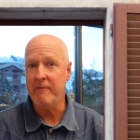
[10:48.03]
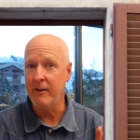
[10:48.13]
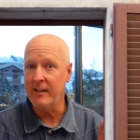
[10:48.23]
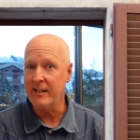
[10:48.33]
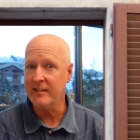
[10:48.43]

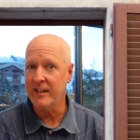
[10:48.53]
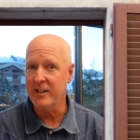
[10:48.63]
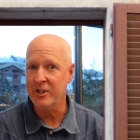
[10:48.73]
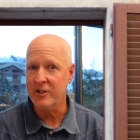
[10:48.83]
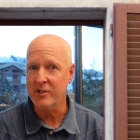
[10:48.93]
very nice
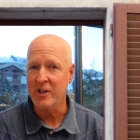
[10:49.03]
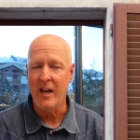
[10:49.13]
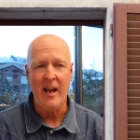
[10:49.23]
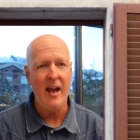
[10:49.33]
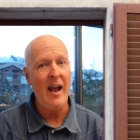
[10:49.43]
kitchens,
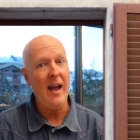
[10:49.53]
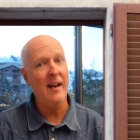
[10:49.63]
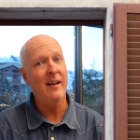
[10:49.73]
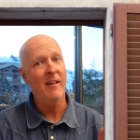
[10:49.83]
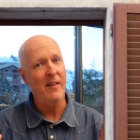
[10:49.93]

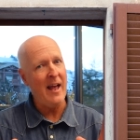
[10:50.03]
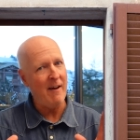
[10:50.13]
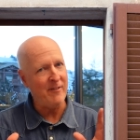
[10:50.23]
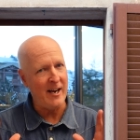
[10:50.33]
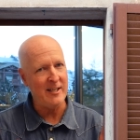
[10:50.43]
and they
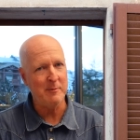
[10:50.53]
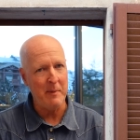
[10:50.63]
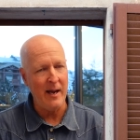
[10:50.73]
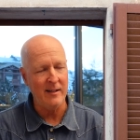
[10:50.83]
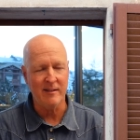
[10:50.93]
have nice
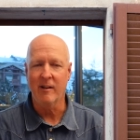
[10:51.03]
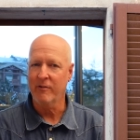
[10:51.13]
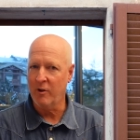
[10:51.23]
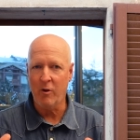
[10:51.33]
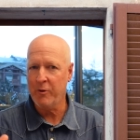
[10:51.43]
beds.
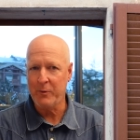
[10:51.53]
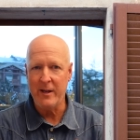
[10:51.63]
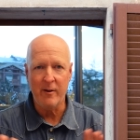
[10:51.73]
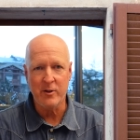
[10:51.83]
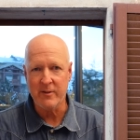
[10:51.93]
The whole
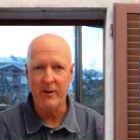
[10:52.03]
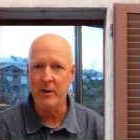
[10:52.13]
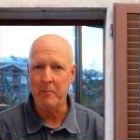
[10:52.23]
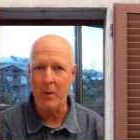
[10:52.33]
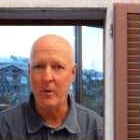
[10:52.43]
three of those are
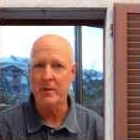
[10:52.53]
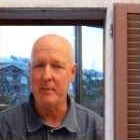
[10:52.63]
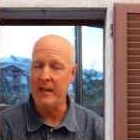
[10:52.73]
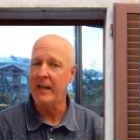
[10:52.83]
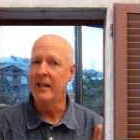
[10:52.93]
very important to
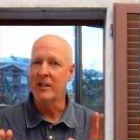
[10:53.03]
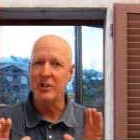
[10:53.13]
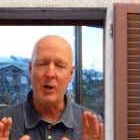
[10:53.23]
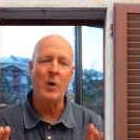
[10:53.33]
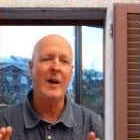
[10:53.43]
me.
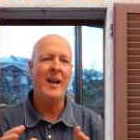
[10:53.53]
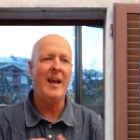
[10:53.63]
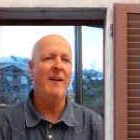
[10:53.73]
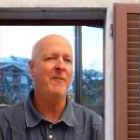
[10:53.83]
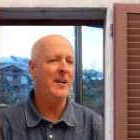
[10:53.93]
So
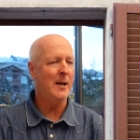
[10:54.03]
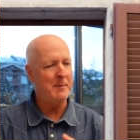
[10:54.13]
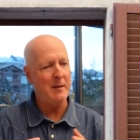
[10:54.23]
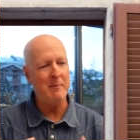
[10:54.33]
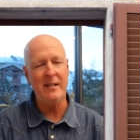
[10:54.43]
if an
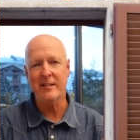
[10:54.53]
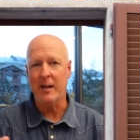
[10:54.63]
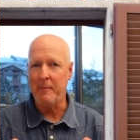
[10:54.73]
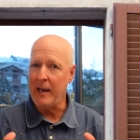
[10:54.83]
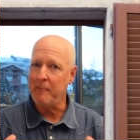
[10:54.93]
Airbnb is
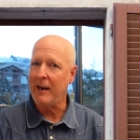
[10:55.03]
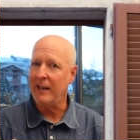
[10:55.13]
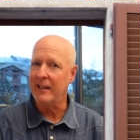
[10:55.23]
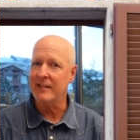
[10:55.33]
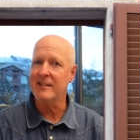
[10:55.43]
gonna make my
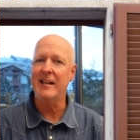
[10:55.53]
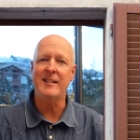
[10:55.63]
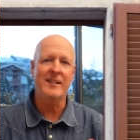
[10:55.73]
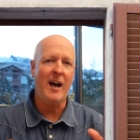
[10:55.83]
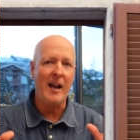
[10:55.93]
list,
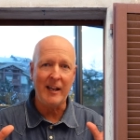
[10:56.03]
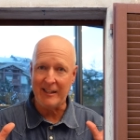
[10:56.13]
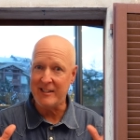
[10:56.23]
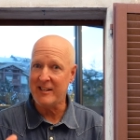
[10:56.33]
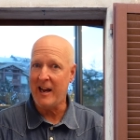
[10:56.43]
it's gotta at
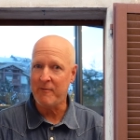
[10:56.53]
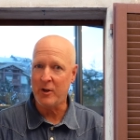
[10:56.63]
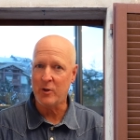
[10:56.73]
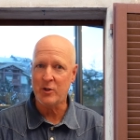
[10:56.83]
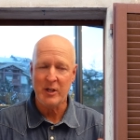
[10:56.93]
least have
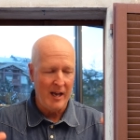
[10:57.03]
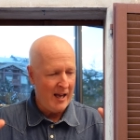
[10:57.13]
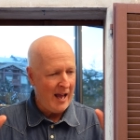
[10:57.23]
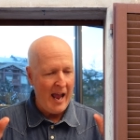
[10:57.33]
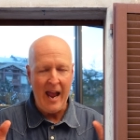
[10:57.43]
those.
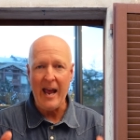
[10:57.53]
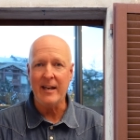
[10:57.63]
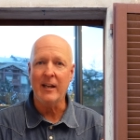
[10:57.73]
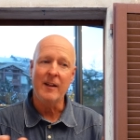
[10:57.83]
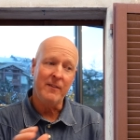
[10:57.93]

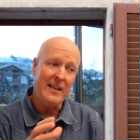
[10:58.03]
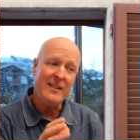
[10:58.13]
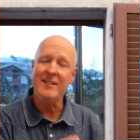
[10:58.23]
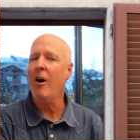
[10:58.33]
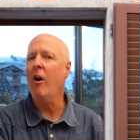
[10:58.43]
And
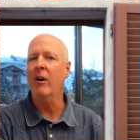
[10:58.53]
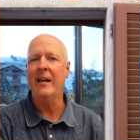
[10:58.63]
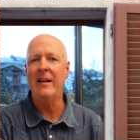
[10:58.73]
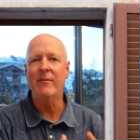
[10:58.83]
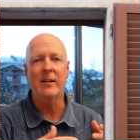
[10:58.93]
these are
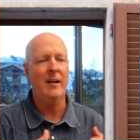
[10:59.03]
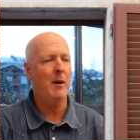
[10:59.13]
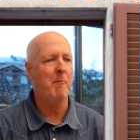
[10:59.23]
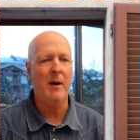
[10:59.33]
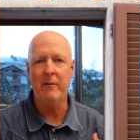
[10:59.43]
even
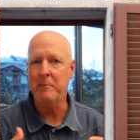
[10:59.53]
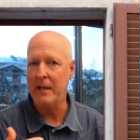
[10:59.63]
above and